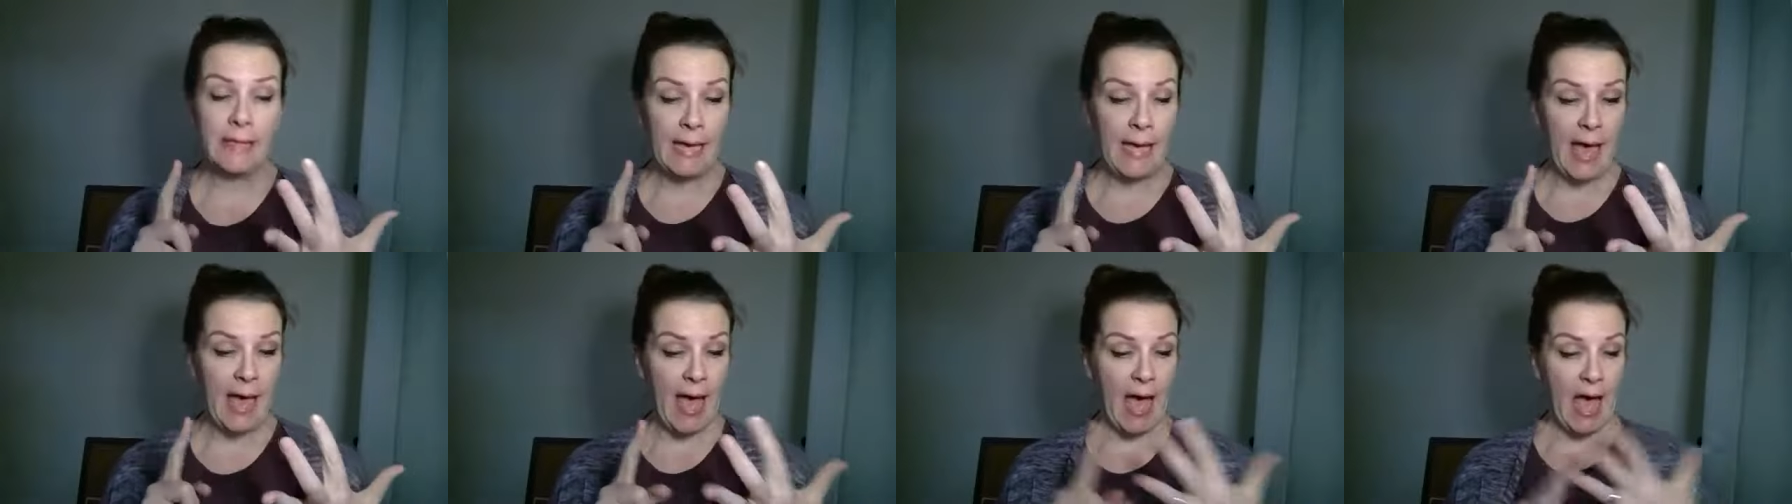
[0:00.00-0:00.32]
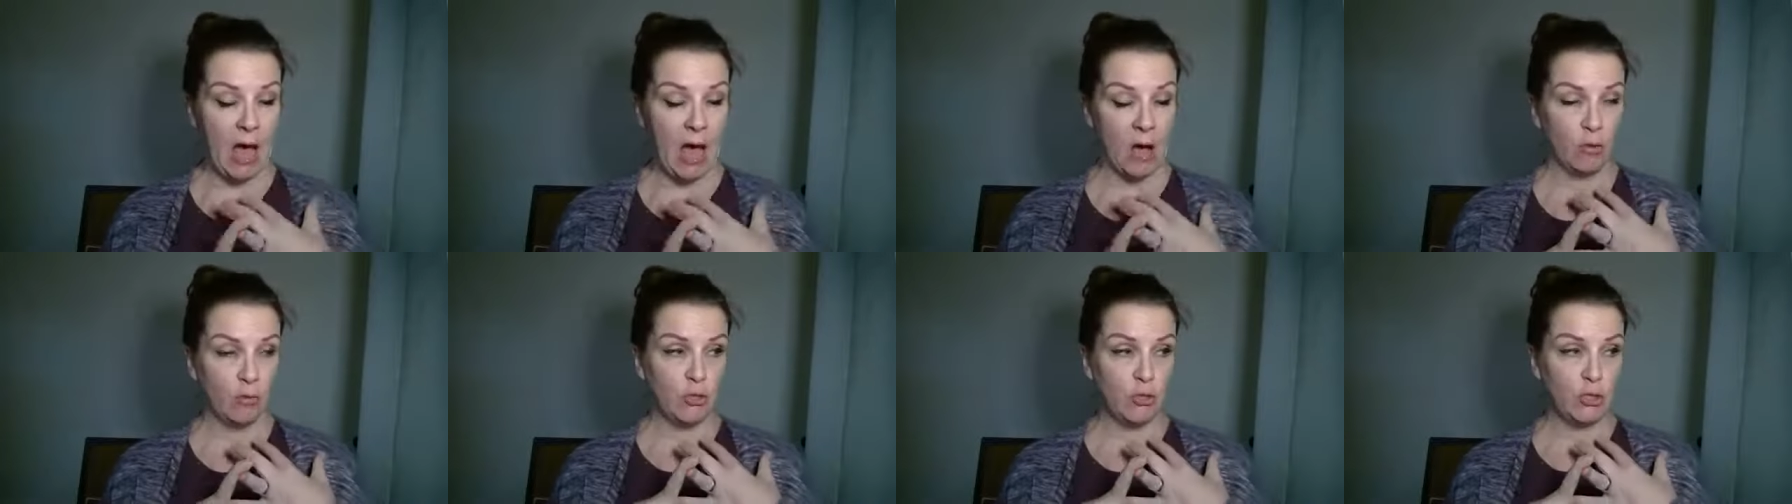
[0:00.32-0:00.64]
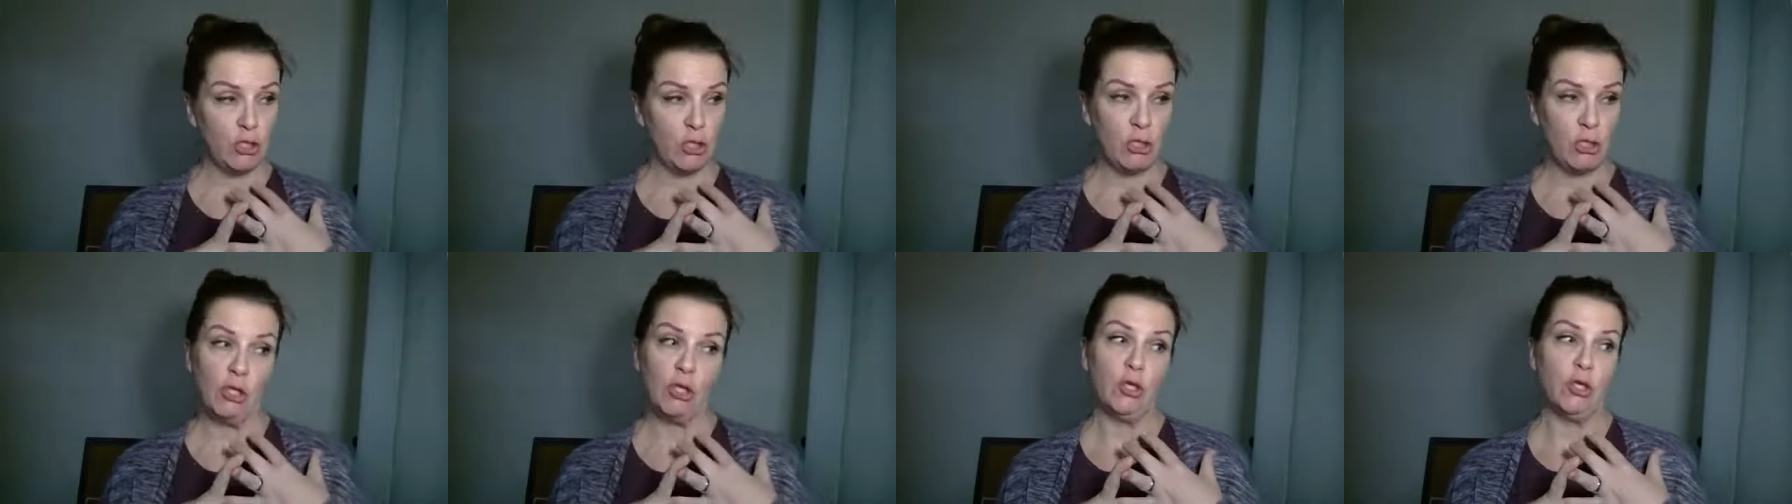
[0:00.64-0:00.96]
how
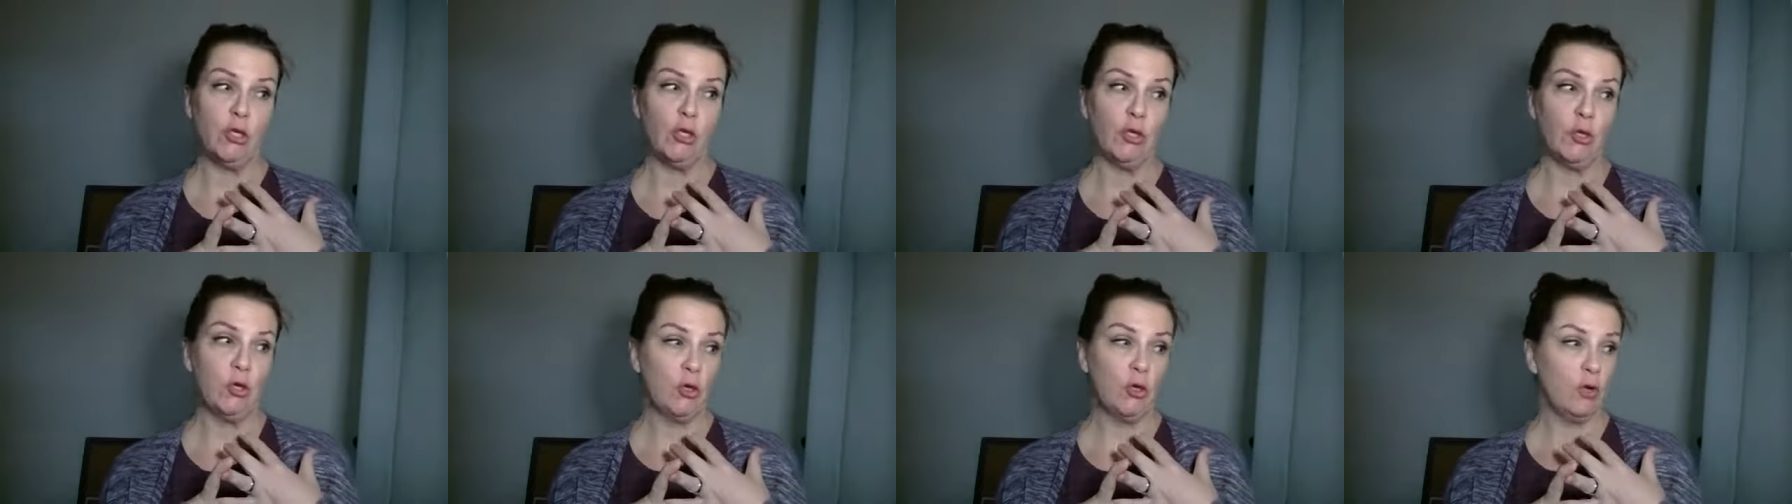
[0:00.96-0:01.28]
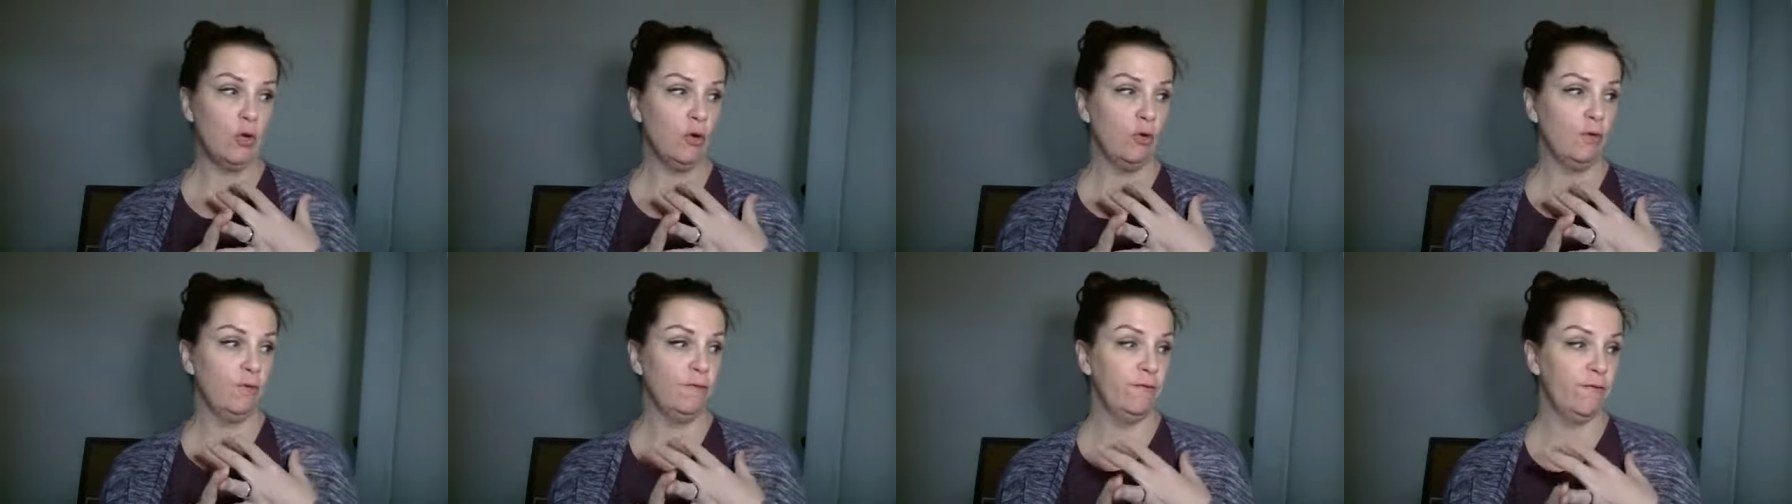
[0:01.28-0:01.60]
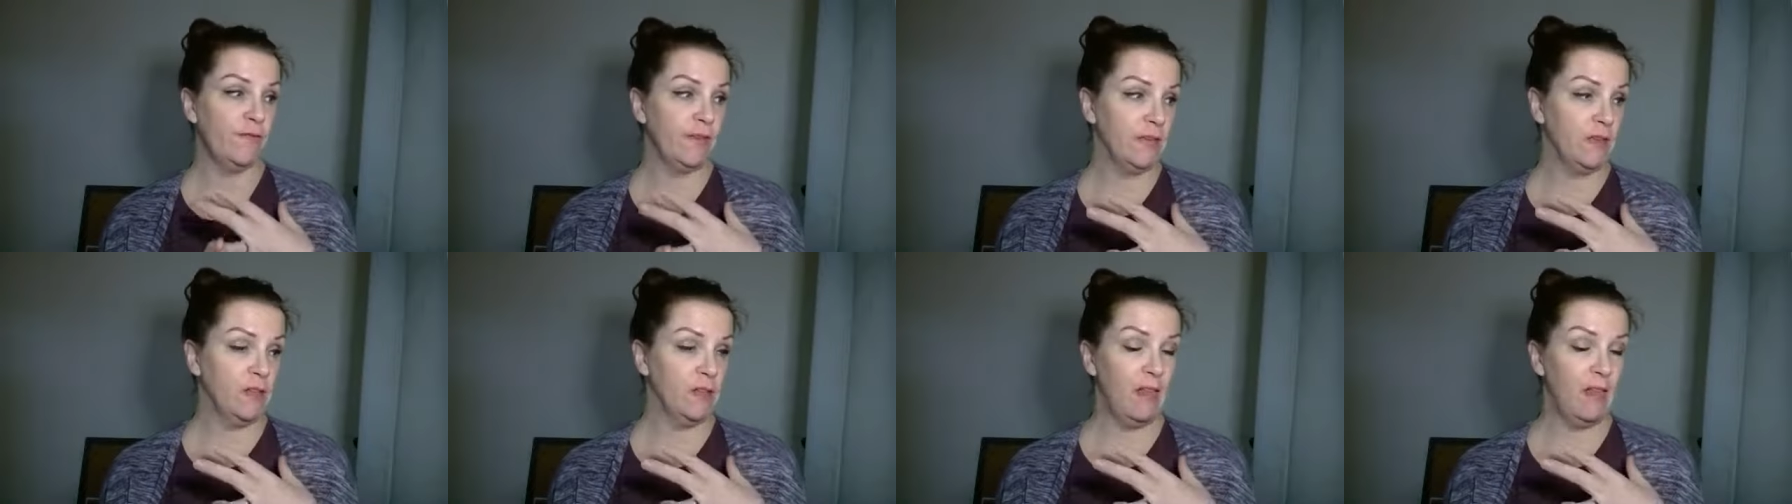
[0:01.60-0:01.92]
to
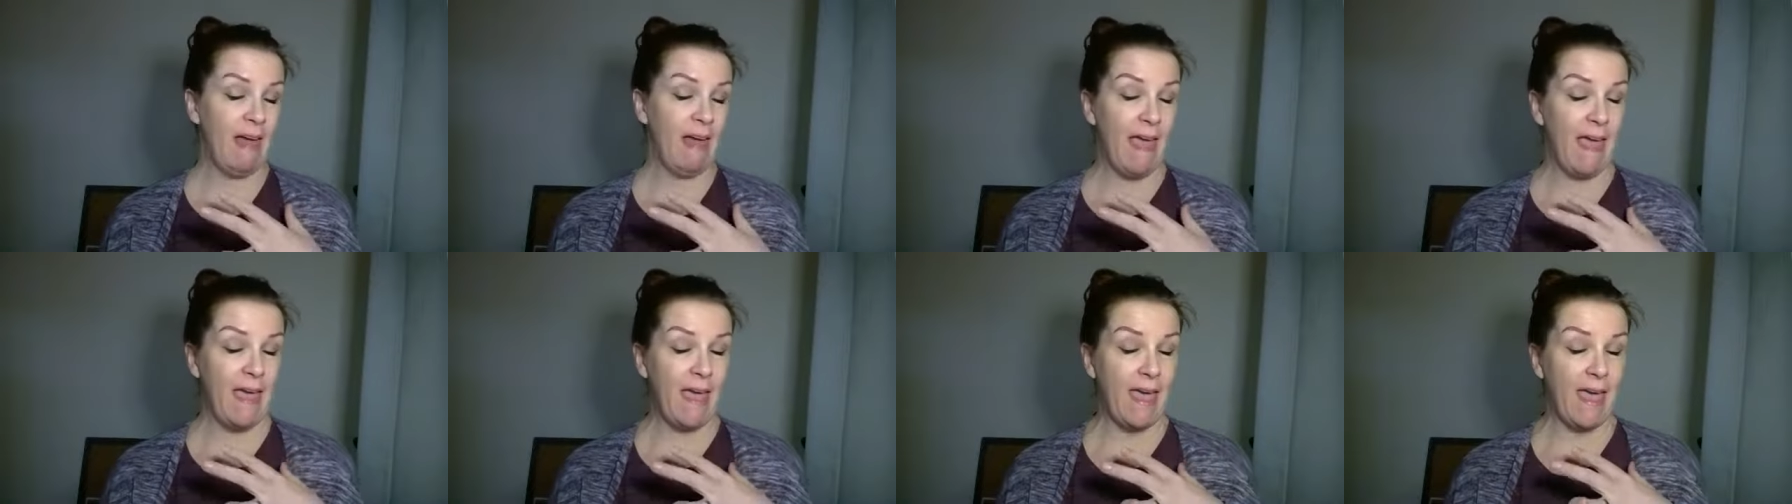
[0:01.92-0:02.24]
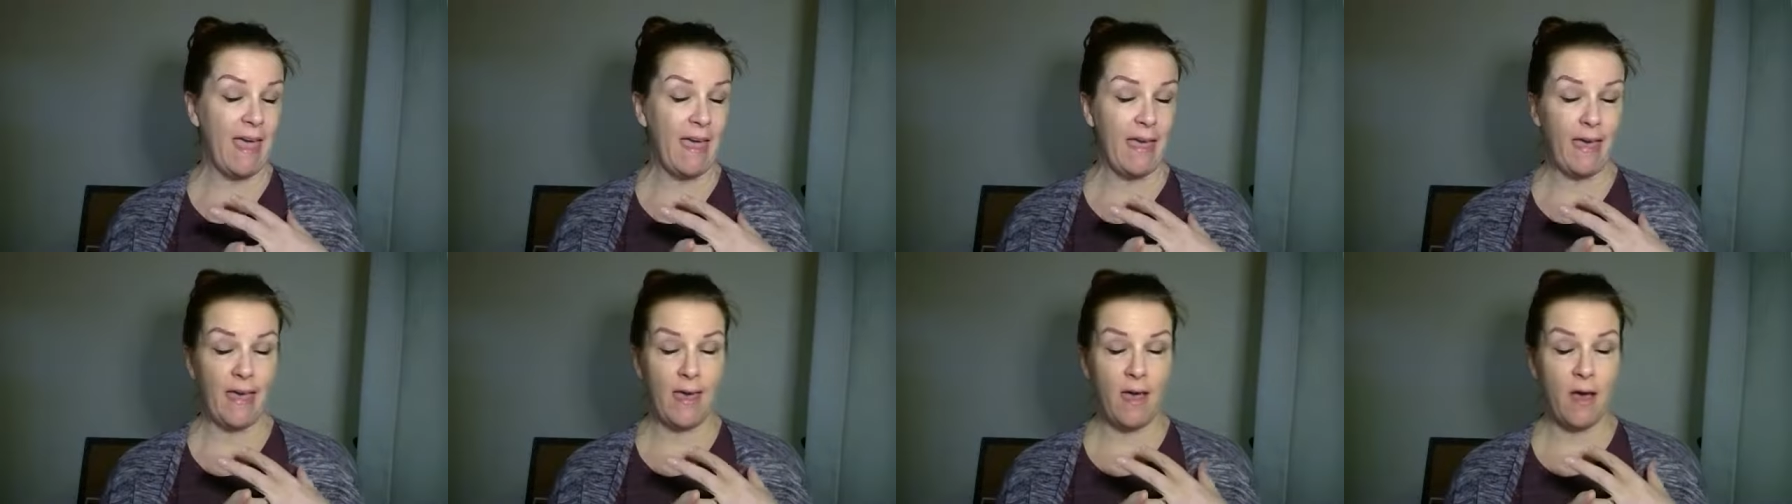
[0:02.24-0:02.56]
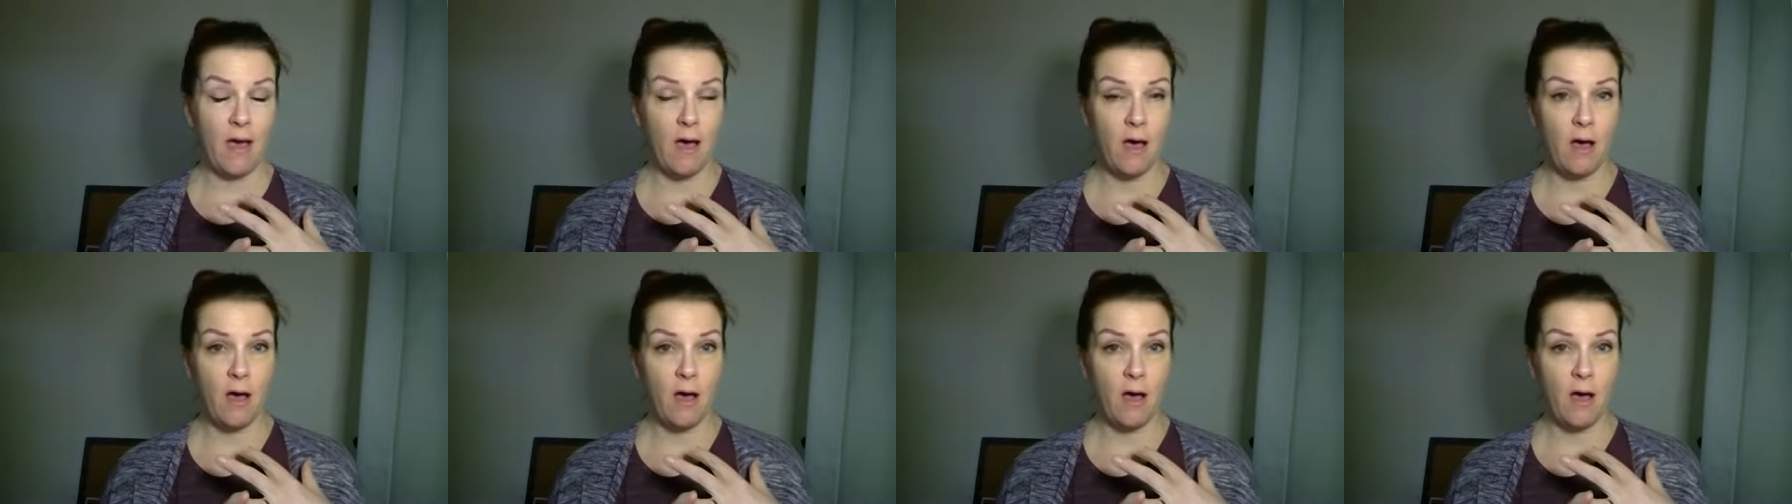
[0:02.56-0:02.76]
fill a